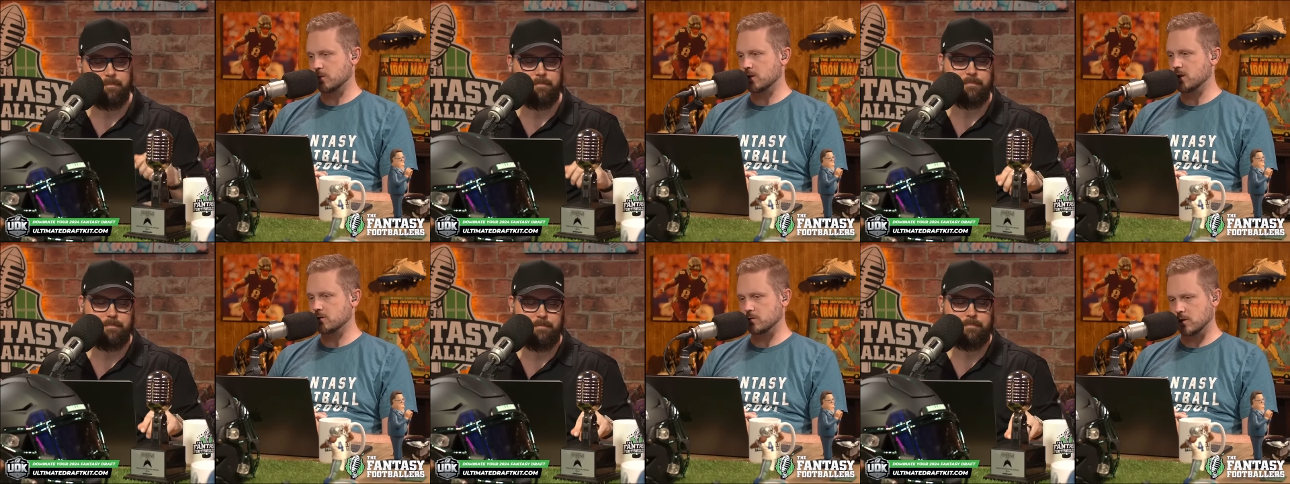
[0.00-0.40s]
Speaker 1: of
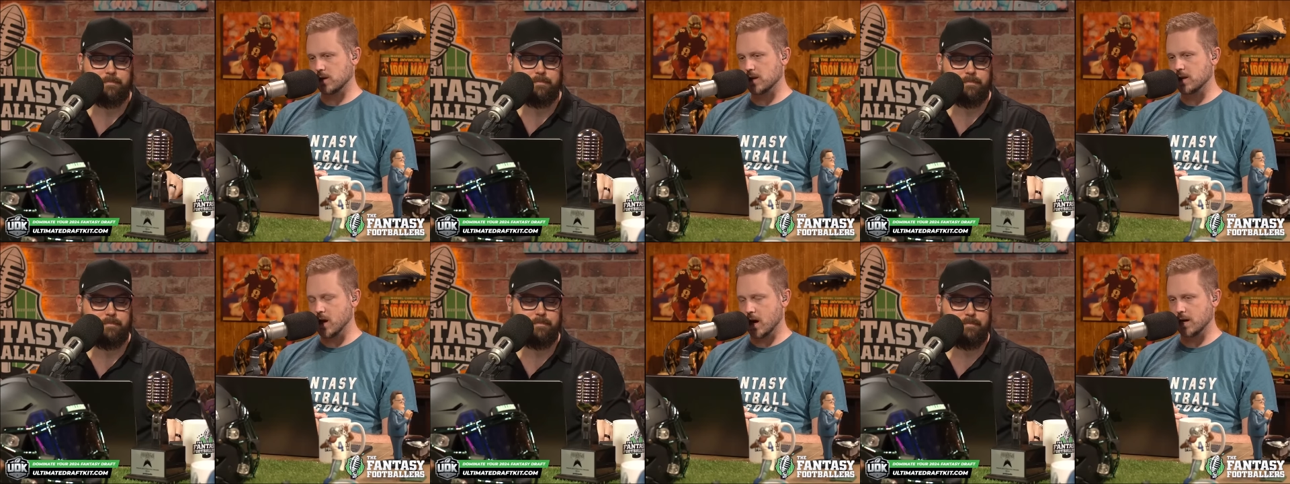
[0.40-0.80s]
potential.
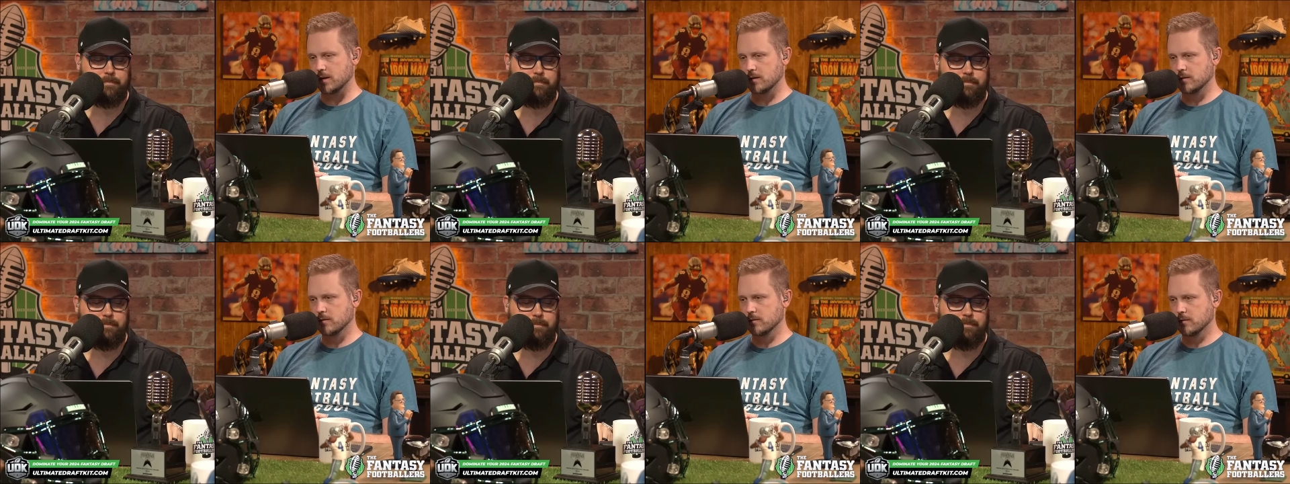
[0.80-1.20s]
He did not.
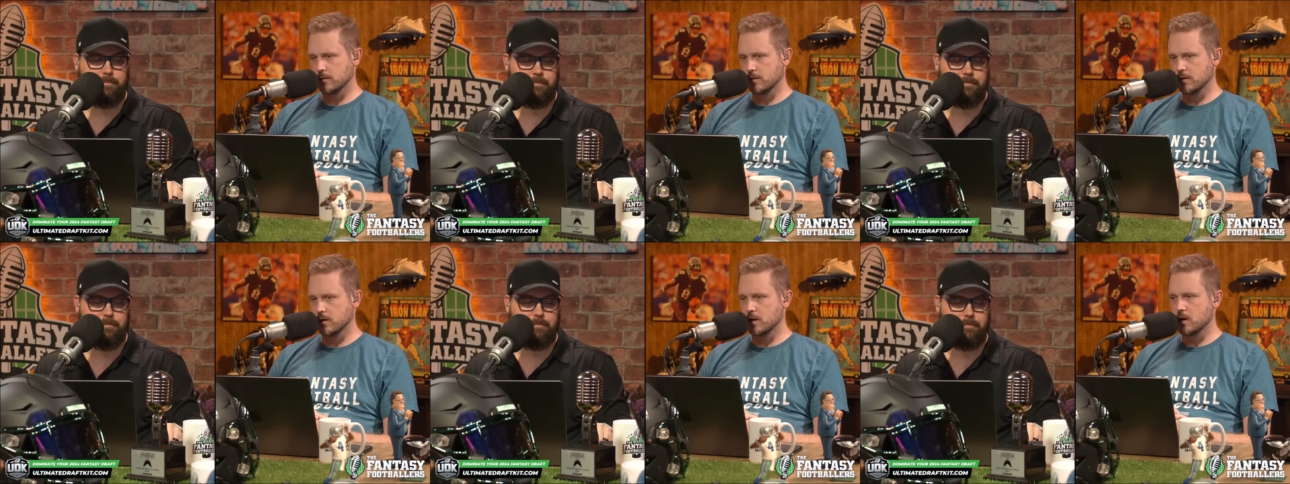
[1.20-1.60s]

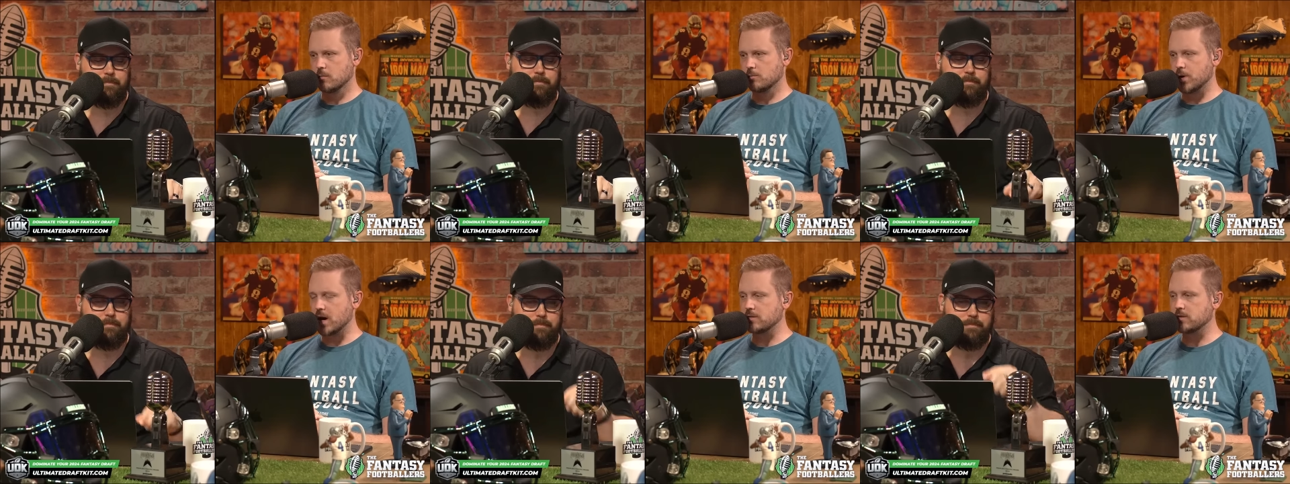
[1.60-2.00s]

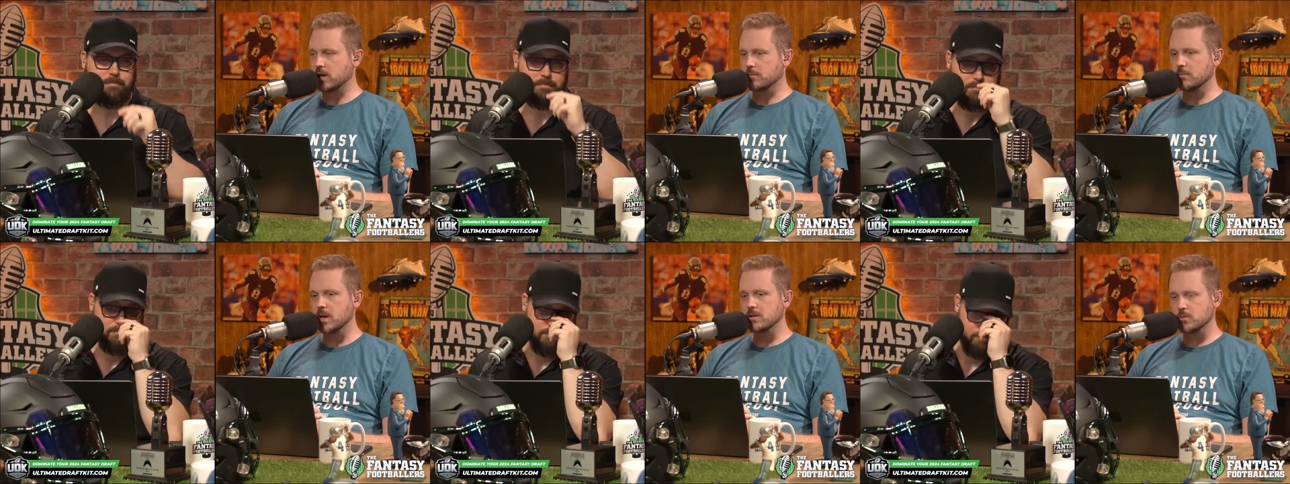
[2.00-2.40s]
Bryce
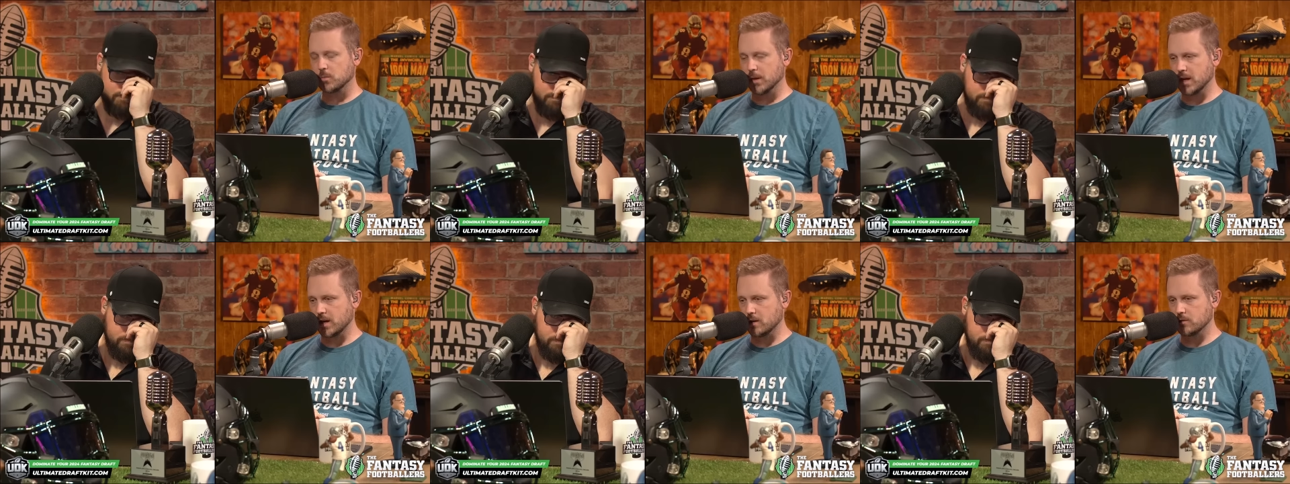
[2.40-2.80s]
Young
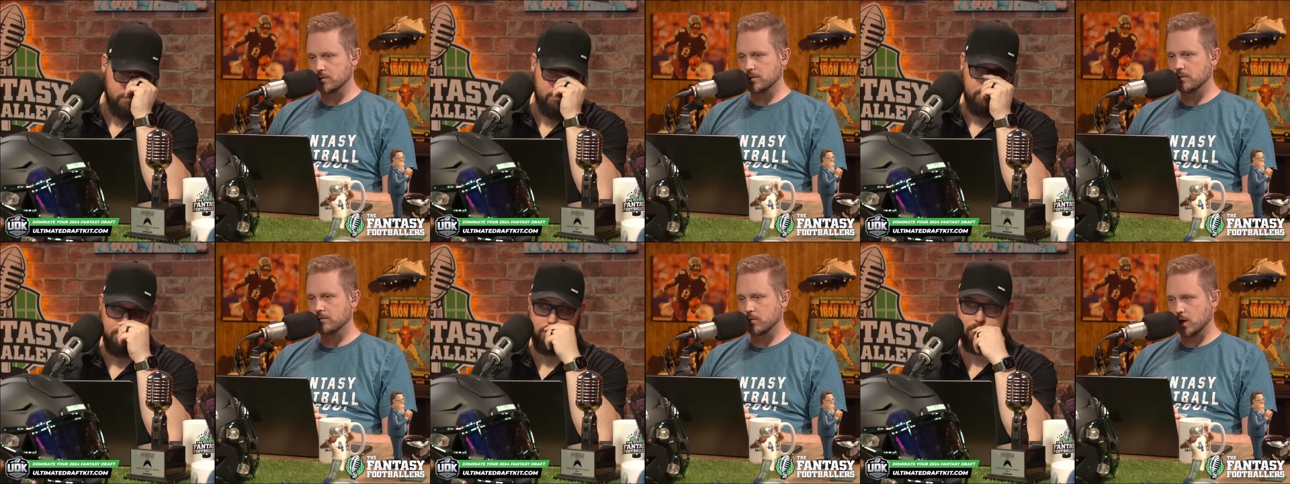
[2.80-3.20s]
missed
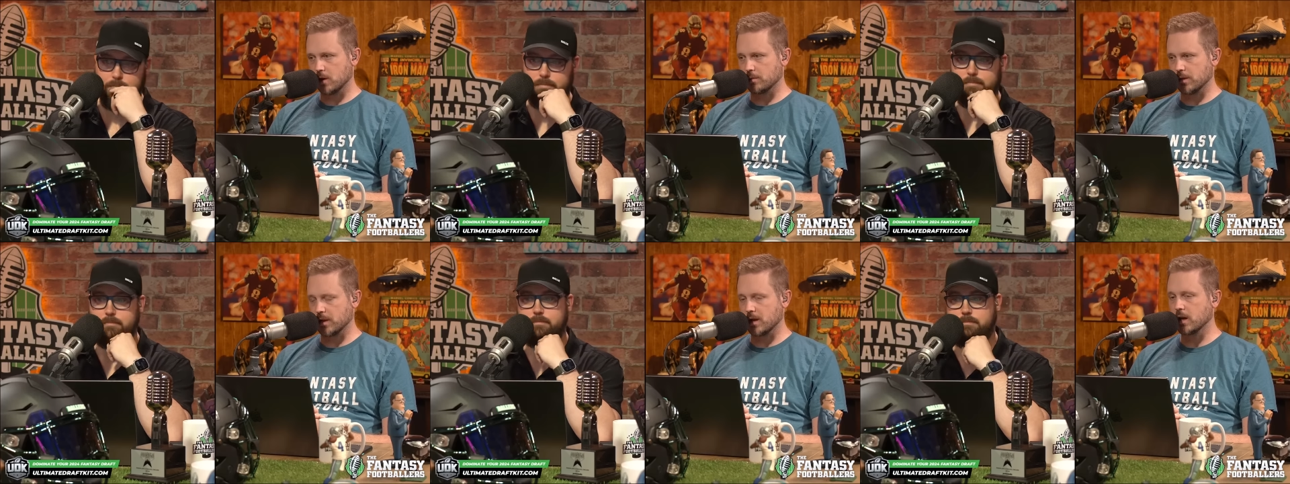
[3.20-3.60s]
players
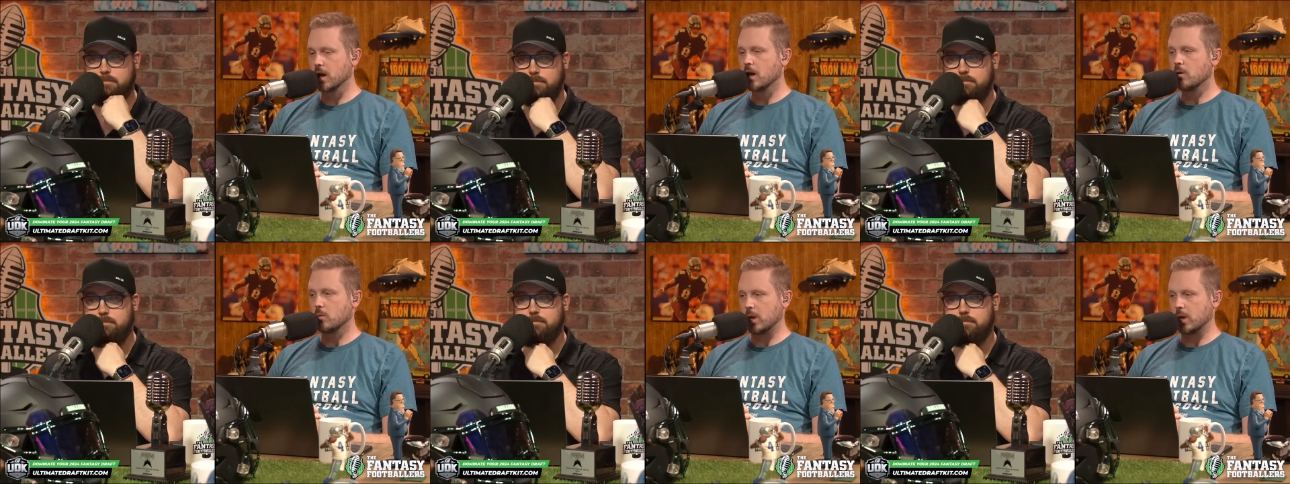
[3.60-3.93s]
frequently